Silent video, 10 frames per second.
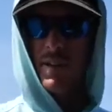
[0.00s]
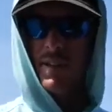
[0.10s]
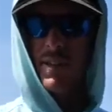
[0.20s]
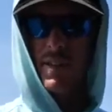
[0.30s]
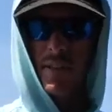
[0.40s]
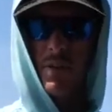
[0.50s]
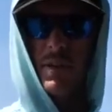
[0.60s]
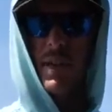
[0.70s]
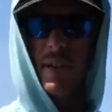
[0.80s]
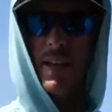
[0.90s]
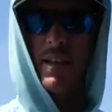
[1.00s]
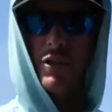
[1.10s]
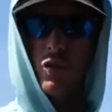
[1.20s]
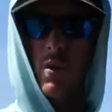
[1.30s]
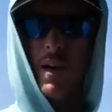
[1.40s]
This is literally like a
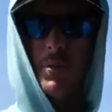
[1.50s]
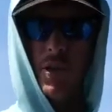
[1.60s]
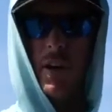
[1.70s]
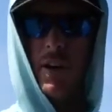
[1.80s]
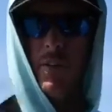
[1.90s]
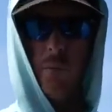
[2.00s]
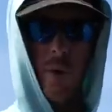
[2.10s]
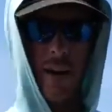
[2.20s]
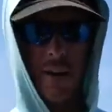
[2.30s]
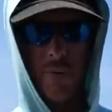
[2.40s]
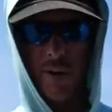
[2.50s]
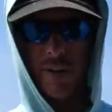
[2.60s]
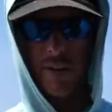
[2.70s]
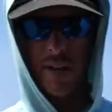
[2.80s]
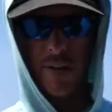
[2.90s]
drop shot or wacky
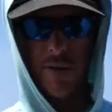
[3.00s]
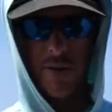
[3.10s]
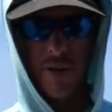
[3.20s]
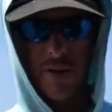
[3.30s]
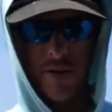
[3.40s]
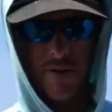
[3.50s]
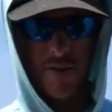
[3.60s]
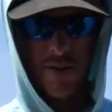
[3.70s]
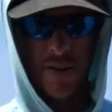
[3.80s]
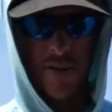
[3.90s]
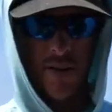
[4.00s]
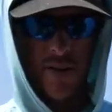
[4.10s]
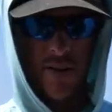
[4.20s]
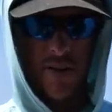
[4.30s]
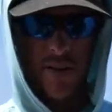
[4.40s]
rig style hook.
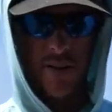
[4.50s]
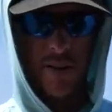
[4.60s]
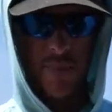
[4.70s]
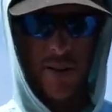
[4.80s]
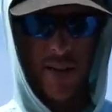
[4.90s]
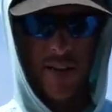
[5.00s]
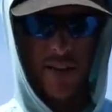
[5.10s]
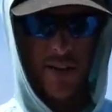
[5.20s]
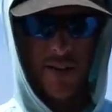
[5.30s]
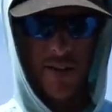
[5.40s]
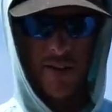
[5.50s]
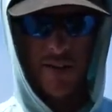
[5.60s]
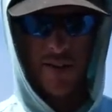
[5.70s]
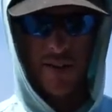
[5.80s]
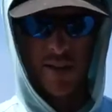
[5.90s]
Something they can
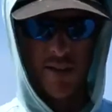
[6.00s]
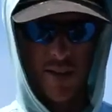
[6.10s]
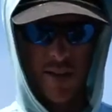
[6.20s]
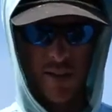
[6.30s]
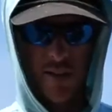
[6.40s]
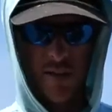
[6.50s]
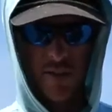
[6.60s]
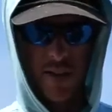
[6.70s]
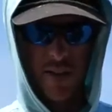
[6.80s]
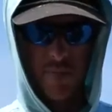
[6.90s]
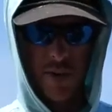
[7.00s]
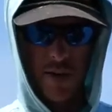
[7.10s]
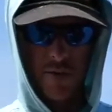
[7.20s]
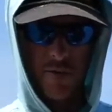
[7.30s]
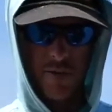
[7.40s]
suck into that little tiny
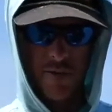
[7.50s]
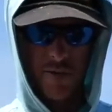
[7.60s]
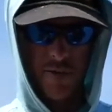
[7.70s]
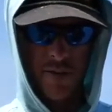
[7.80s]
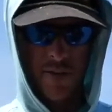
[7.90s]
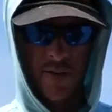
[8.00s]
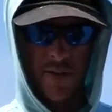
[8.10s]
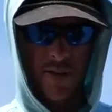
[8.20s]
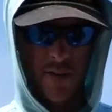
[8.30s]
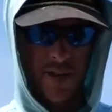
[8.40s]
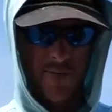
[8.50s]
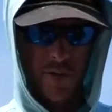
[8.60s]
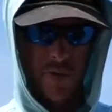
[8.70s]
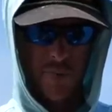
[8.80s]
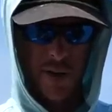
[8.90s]
mouth. Even
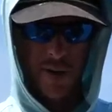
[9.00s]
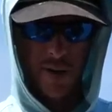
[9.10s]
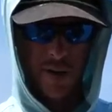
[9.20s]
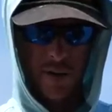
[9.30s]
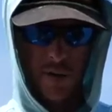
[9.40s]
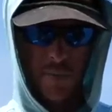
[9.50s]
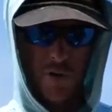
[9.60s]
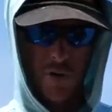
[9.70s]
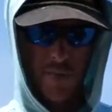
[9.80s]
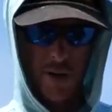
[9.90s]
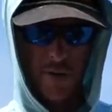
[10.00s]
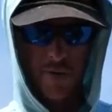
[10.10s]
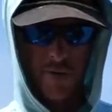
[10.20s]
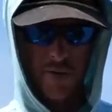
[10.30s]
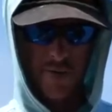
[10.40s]
though they're big, they got a small
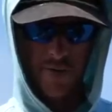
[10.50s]
mouth.